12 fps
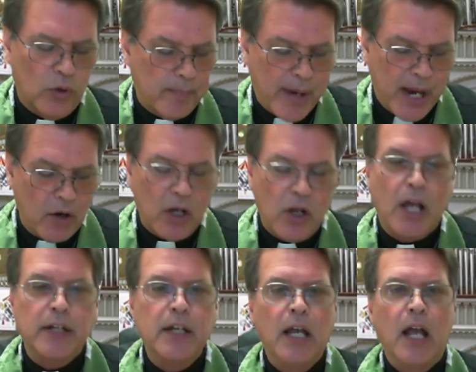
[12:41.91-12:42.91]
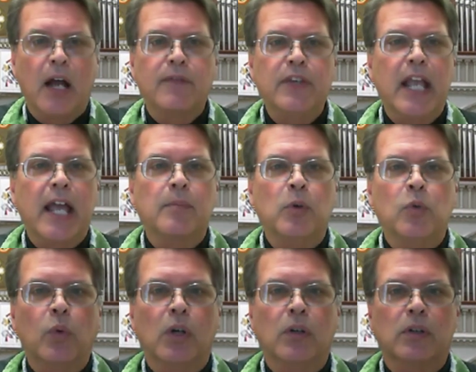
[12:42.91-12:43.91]
the paragon of the animal
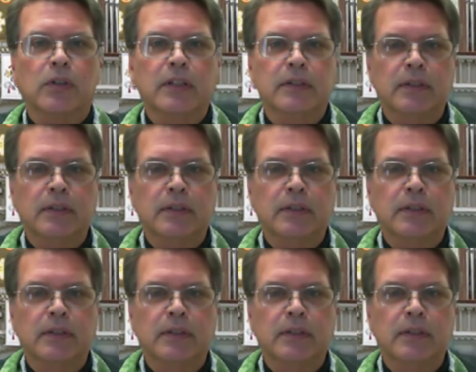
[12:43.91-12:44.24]
world."